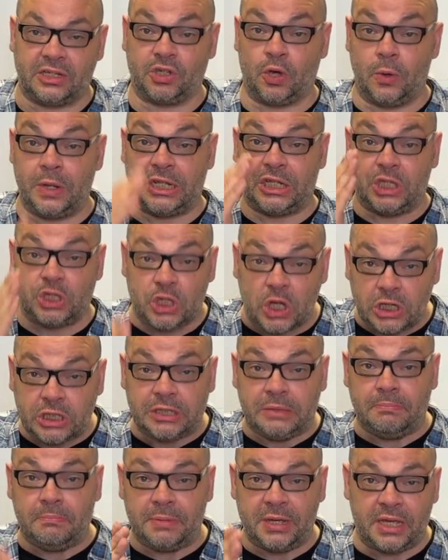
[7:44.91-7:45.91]
So it
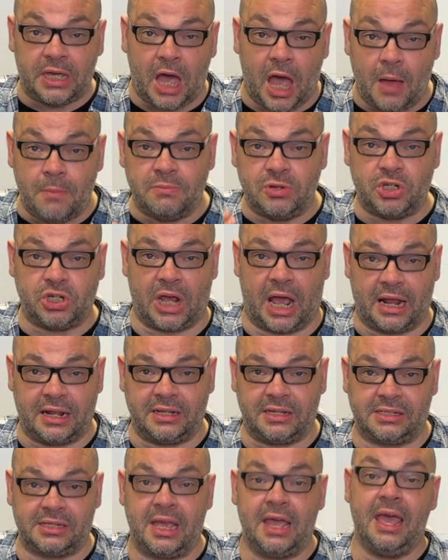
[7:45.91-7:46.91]
doesn't become
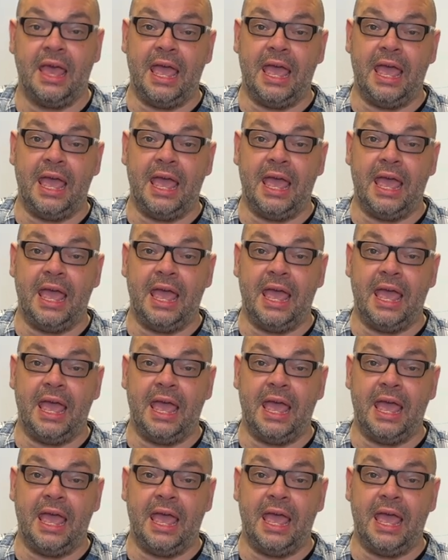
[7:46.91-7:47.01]
chance.